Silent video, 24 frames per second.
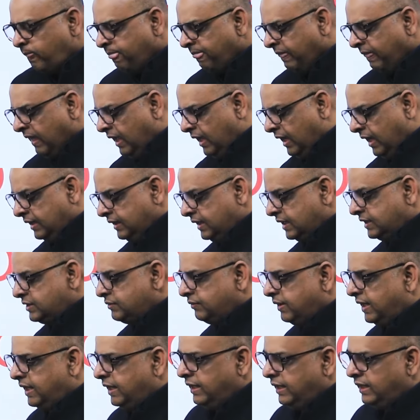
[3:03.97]
And that's
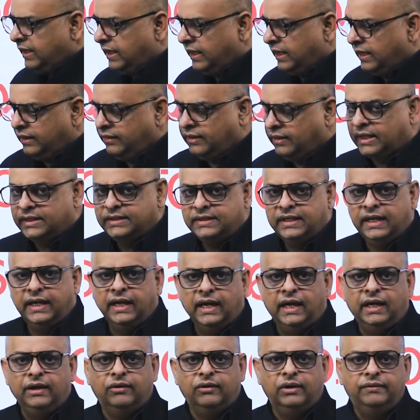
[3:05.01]
why you can say,
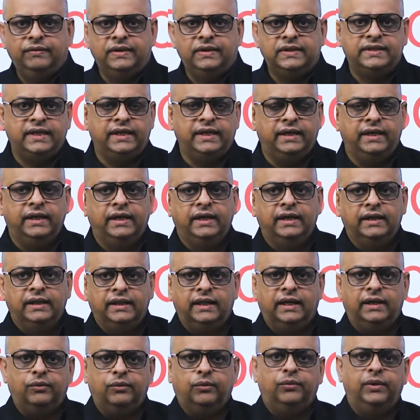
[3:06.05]
I always say
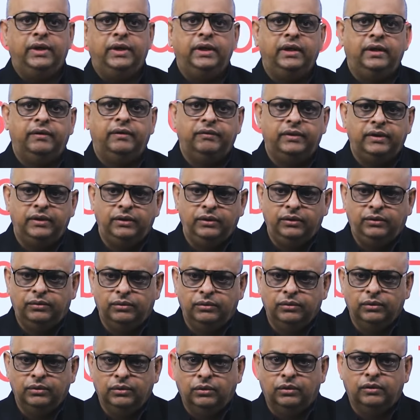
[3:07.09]
that whenever
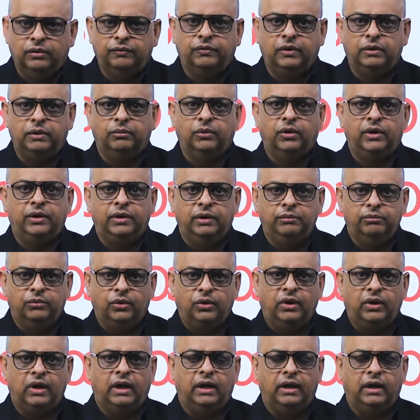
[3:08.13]
you go for more and
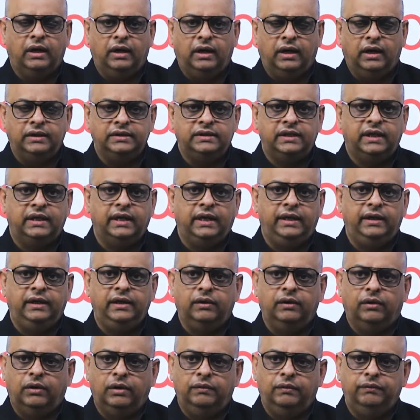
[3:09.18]
more answer writing,
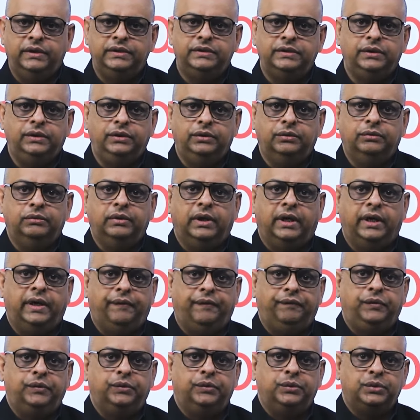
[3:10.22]
always you have
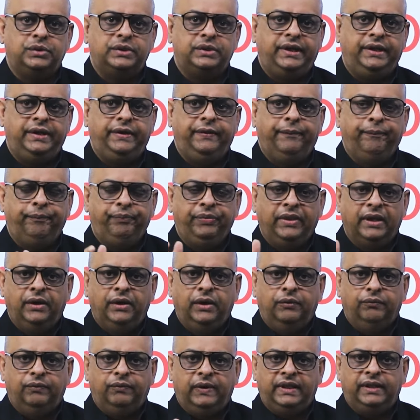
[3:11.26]
to see
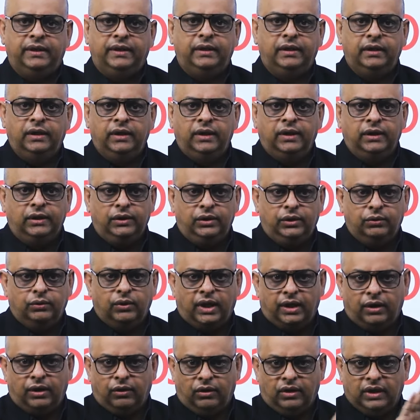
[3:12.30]
whether you are
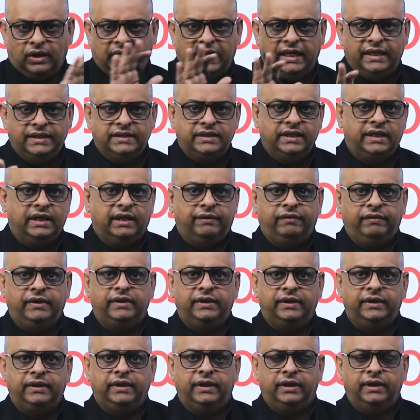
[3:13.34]
organizing
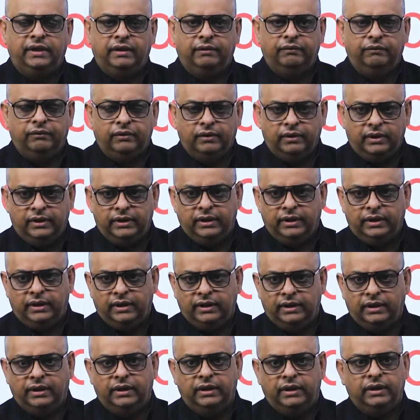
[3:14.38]
everything
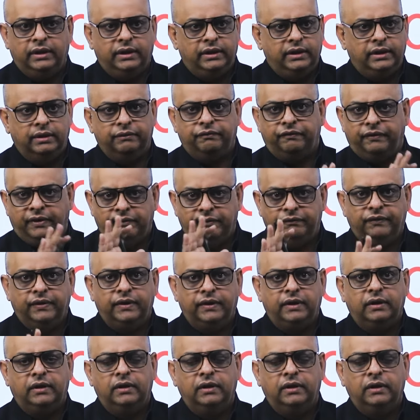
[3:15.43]
in a framework.